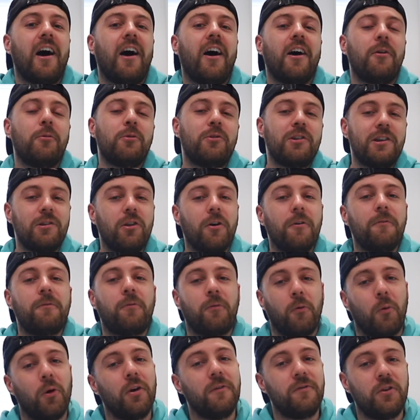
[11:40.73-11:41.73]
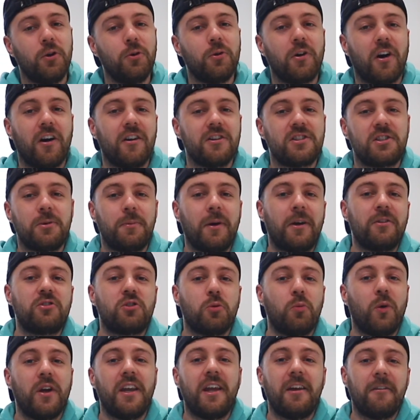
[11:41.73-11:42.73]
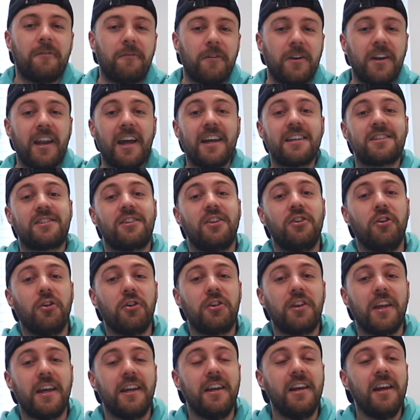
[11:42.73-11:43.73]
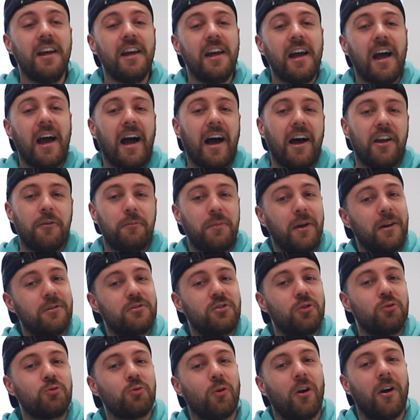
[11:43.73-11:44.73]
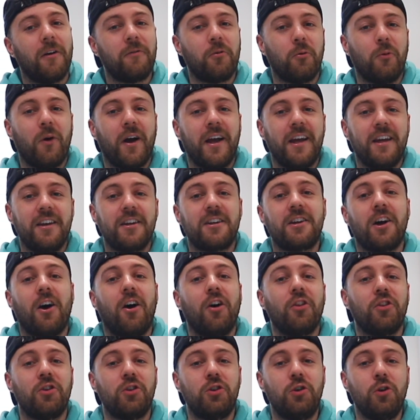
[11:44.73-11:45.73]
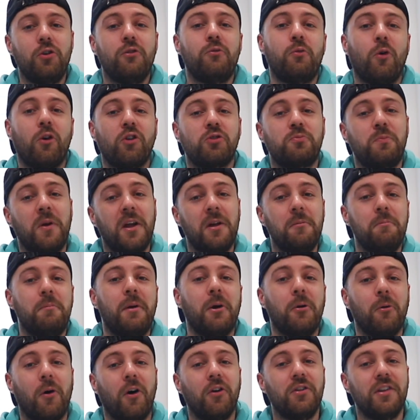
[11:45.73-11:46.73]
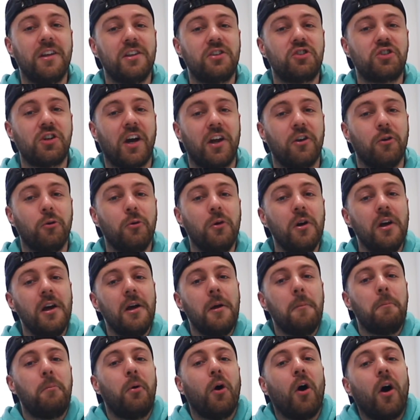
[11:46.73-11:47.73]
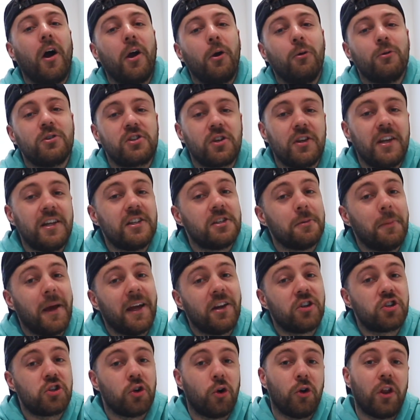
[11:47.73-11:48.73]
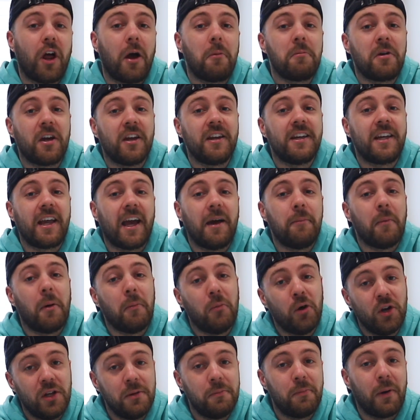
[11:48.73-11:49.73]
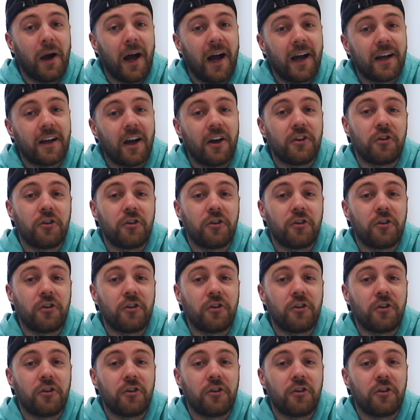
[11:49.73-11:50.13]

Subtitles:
I would love for one of you guys to be able to win it for next to nothing and be able to drive away in a car that you've watched being built on this channel, but I also need to make sure that I'm going to get my money back.